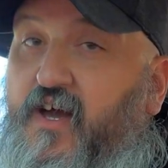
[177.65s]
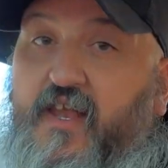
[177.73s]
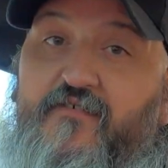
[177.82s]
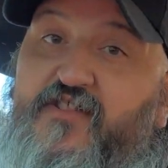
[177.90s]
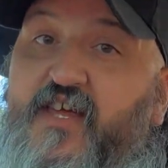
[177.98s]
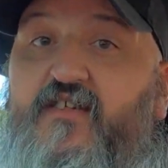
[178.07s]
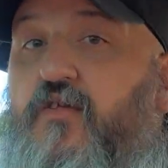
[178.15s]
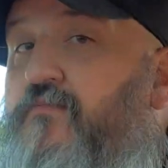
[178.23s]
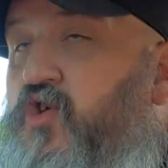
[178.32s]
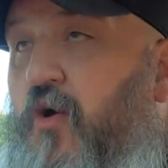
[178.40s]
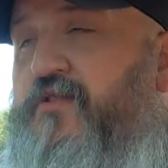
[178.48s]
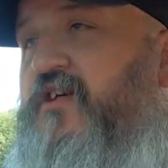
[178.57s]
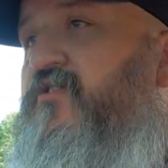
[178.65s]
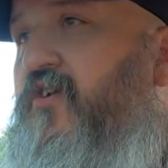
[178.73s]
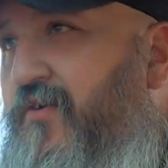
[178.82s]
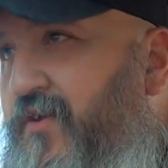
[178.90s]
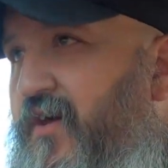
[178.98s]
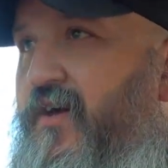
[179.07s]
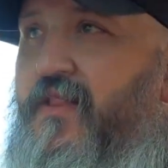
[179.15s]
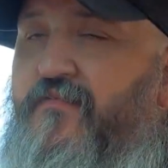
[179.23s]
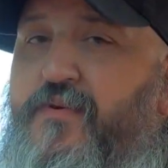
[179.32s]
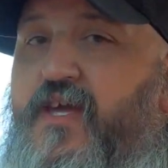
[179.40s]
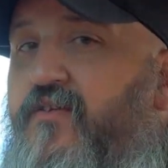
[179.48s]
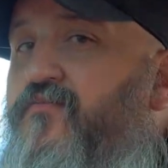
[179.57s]
and I've seen some jobs he's done and
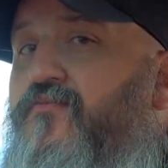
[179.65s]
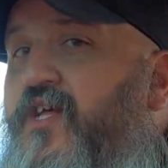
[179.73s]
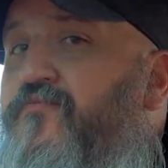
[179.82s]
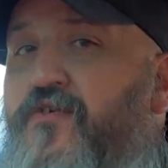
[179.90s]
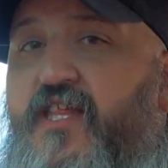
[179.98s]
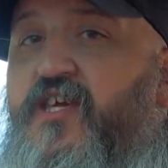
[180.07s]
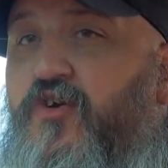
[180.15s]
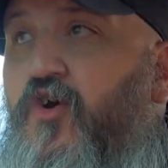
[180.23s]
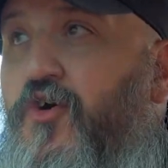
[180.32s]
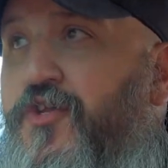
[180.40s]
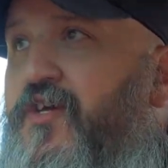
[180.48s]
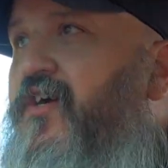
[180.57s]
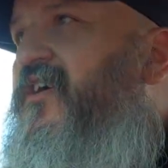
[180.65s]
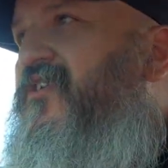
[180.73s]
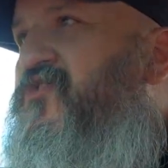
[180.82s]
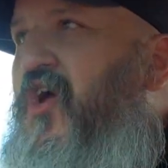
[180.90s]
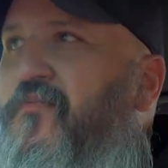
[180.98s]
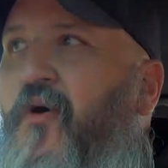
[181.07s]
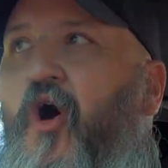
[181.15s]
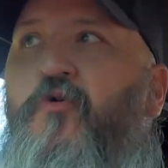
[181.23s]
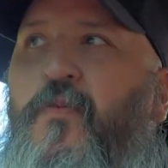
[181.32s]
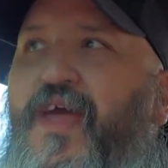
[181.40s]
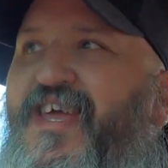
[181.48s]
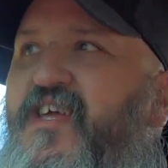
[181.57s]
they've been really, really good. So I'm
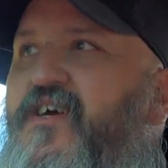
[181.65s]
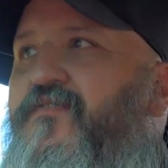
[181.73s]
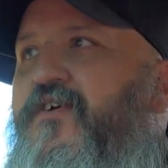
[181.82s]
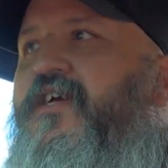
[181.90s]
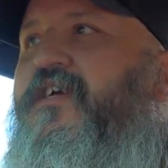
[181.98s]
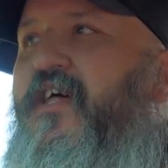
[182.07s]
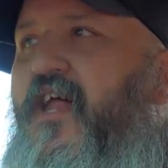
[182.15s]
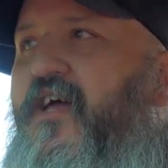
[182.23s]
hoping that he can